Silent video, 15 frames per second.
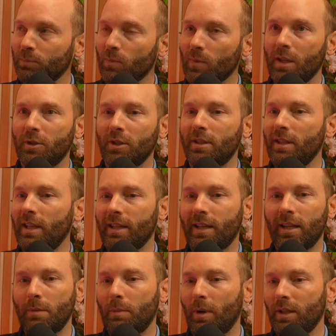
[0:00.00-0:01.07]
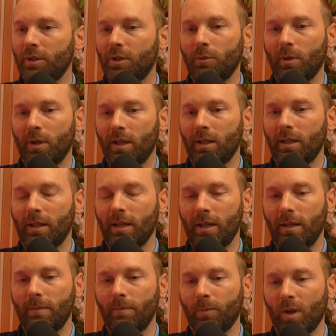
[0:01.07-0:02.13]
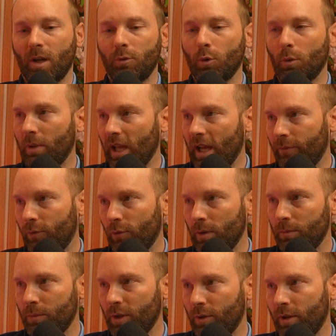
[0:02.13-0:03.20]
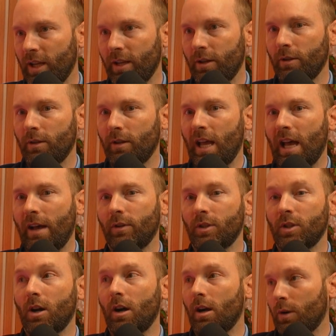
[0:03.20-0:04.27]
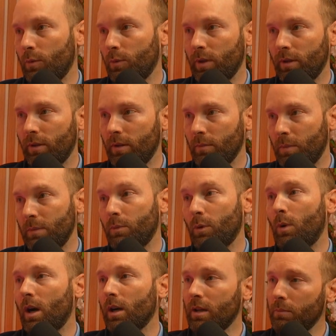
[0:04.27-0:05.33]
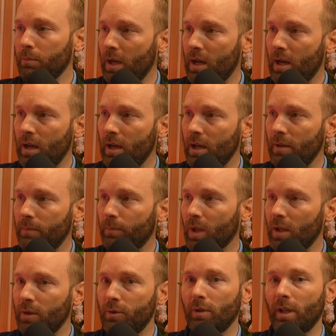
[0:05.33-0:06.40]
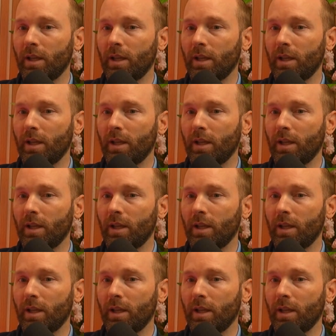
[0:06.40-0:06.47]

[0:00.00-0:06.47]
Just to like get up onto a platform so that I could have a talk with the people walking by and do like an